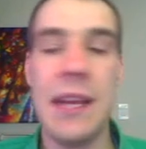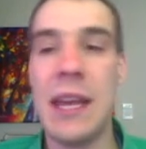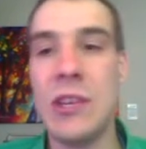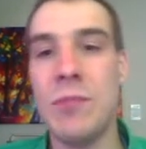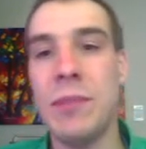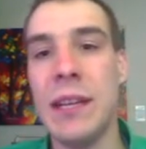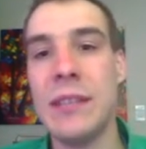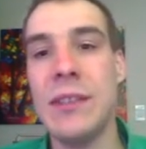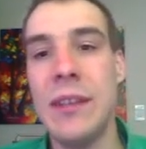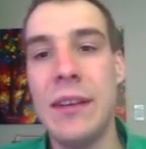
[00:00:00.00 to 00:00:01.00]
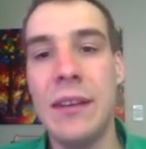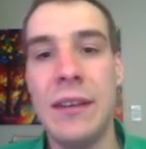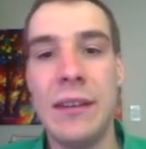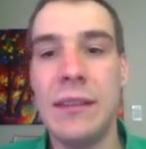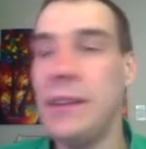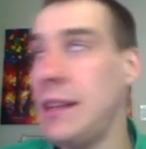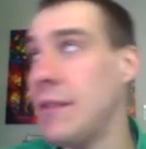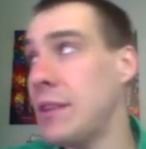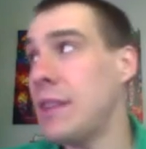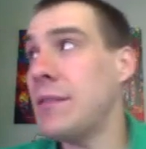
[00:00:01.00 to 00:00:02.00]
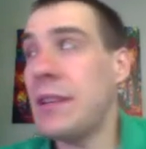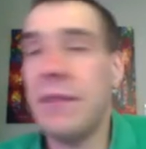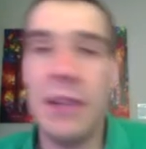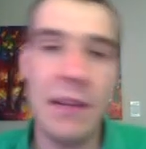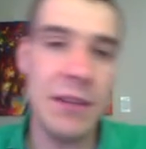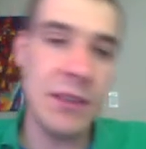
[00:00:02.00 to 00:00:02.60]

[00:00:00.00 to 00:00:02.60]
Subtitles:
H+. Never, never, never, never.